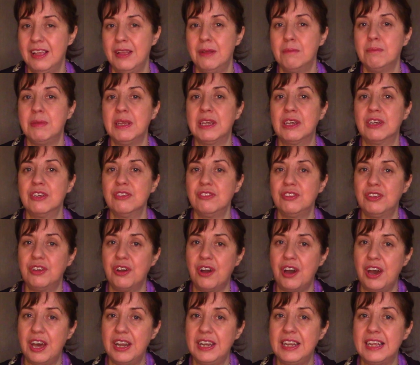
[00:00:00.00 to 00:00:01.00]
because
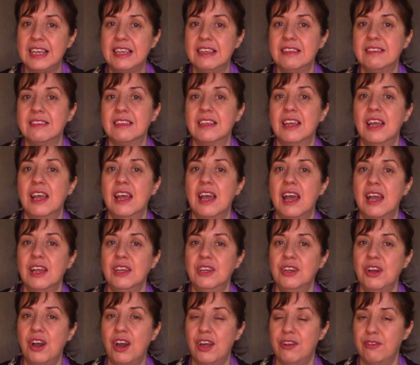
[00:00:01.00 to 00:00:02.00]
God is a
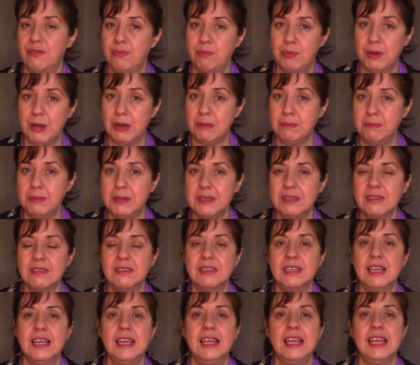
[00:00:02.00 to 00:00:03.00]
God of purpose,
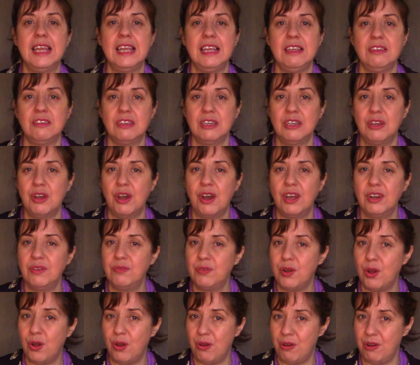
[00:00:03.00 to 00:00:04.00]
He's a God of
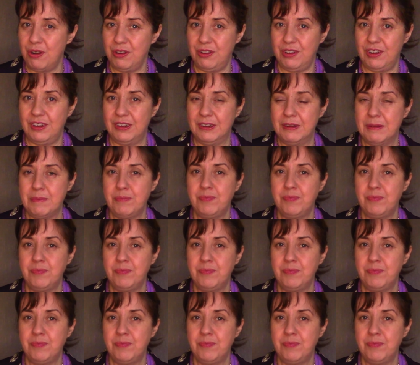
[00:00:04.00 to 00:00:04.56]
order,